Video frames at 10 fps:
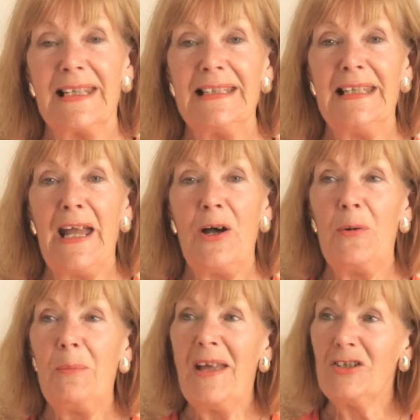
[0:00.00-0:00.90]
And
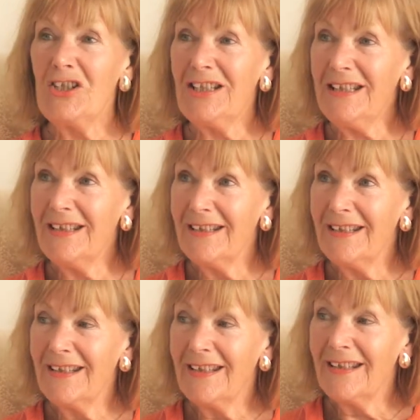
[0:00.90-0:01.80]
now imagine
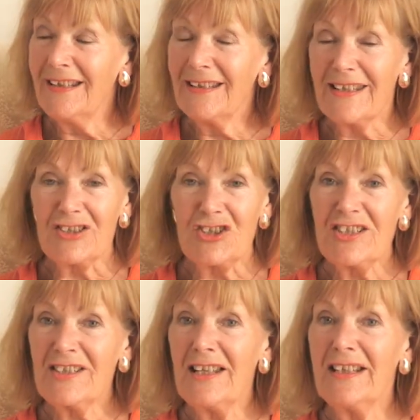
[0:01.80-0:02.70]
that
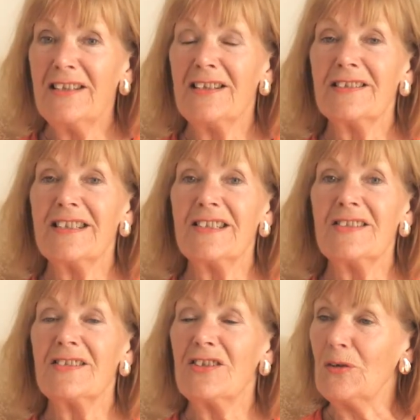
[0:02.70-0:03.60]
just like an
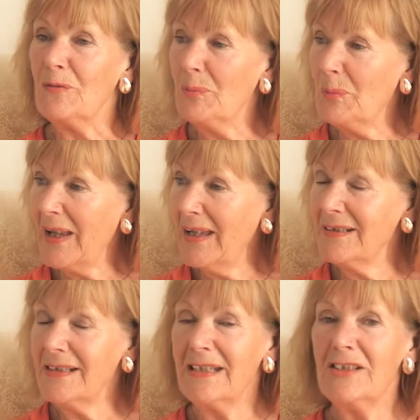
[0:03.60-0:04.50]
artist, you've
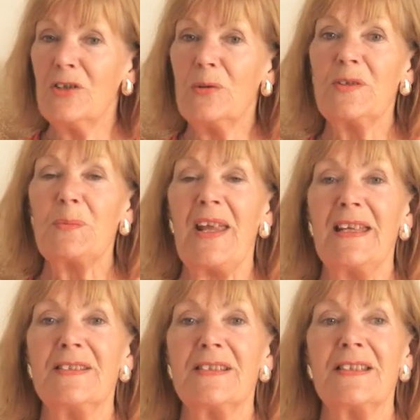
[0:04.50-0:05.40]
painted your
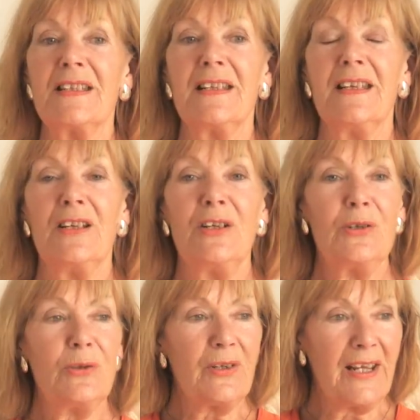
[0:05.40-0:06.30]
space,
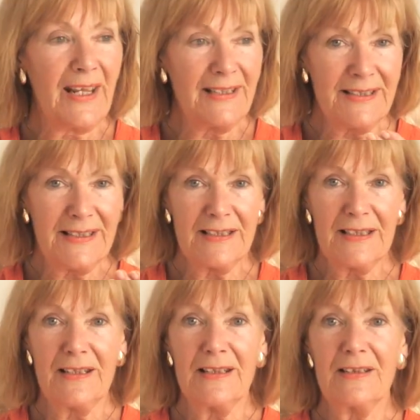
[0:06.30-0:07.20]
created
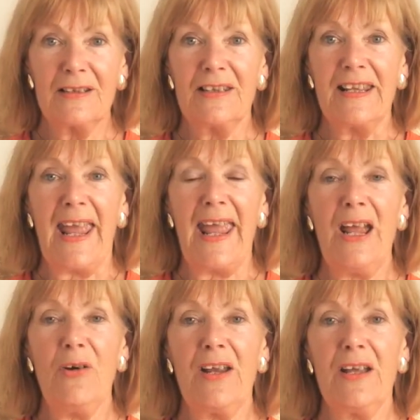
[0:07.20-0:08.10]
the
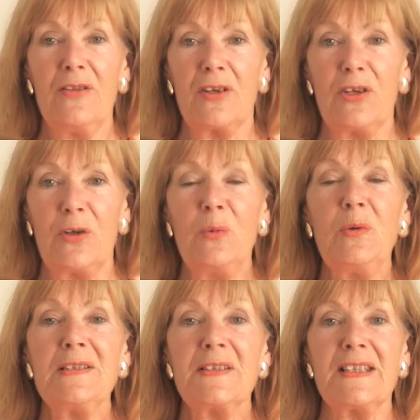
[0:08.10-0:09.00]
area that you
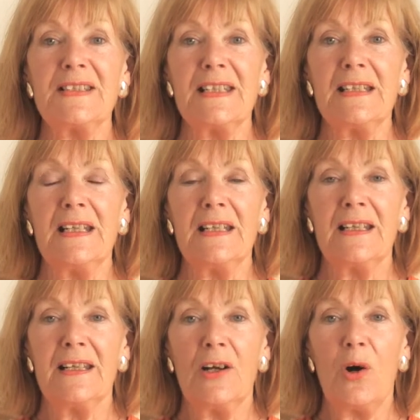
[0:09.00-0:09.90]
will sit in
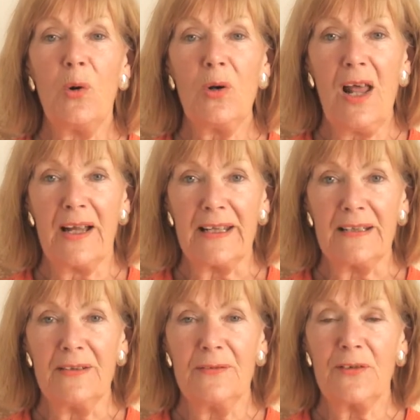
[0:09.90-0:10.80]
or lie
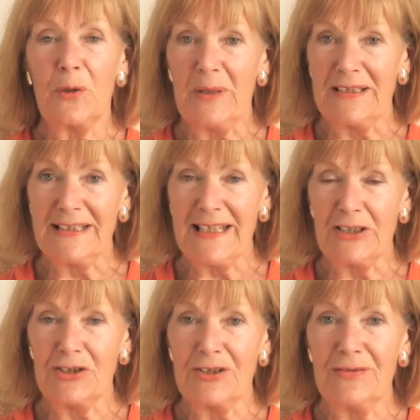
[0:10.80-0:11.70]
in for your
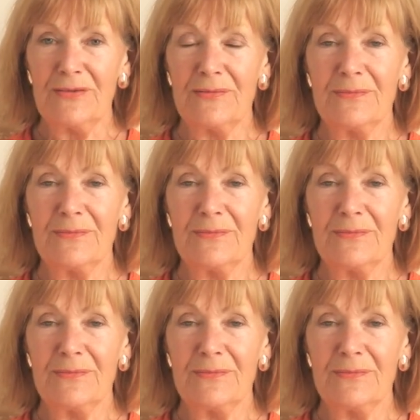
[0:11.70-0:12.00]
meditation.